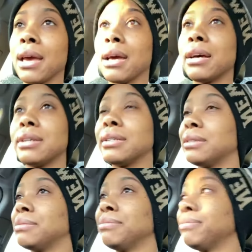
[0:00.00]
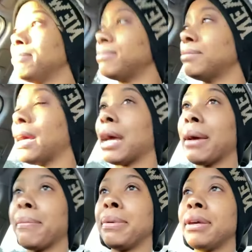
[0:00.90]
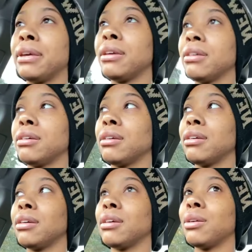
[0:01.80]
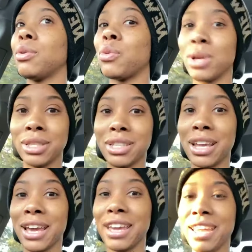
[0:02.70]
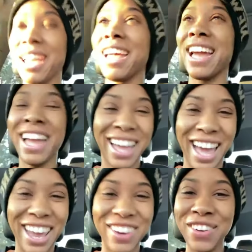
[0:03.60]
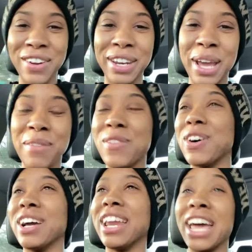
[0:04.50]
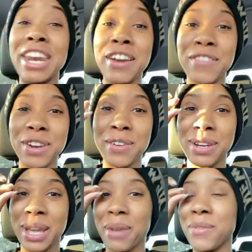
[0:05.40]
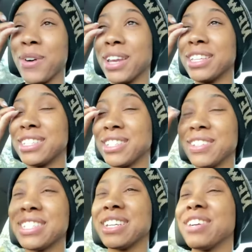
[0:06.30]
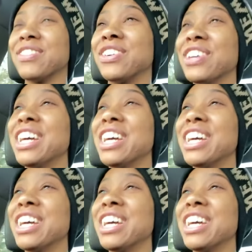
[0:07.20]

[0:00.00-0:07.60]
Happy Wednesday. I don't know what day I'm on. I never know what day I'm on. It's so terrible.